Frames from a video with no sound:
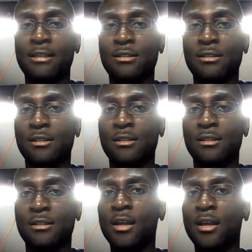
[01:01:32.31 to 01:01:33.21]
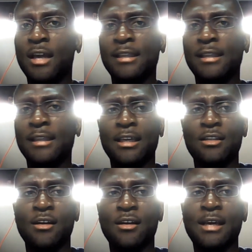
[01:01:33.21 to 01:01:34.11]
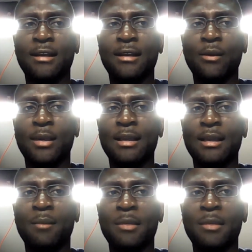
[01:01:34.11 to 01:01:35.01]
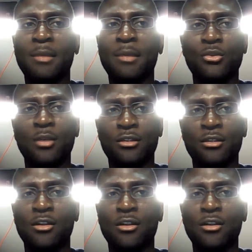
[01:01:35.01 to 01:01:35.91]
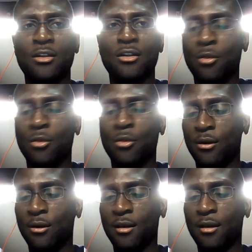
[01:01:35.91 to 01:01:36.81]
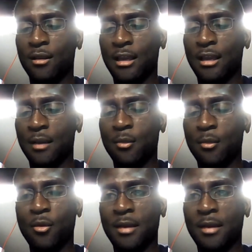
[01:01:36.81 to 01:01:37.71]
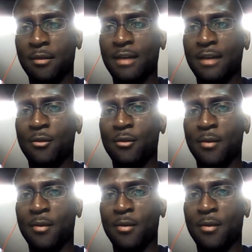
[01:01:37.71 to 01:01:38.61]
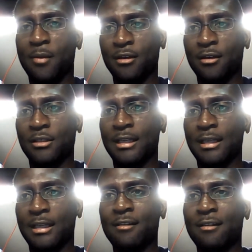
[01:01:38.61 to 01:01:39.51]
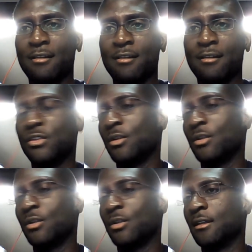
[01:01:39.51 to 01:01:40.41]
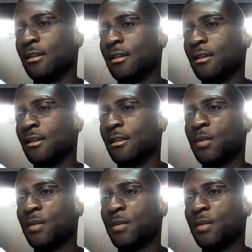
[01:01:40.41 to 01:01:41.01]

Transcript: So I think it turned out that way, that people just wanted to know more about the brand, more about the products and the characters, but you still had to